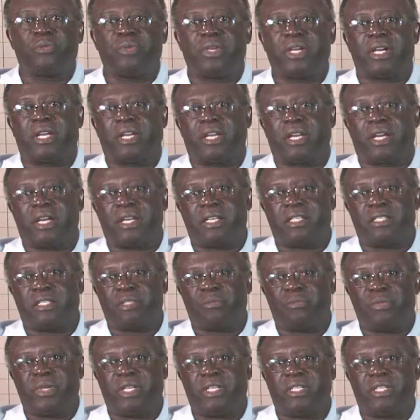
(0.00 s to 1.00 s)
be
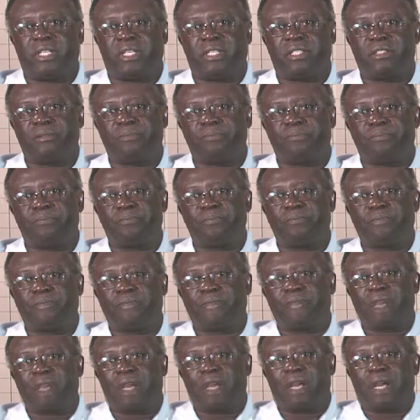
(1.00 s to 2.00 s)
underestimated,
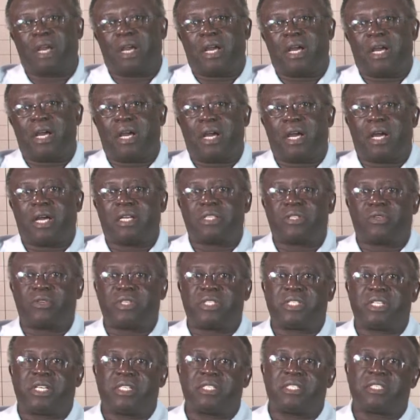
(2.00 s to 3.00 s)
as
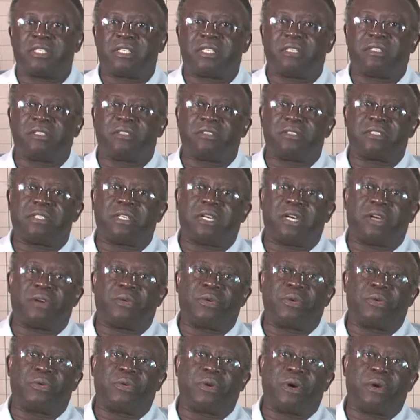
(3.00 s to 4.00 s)
research skills are a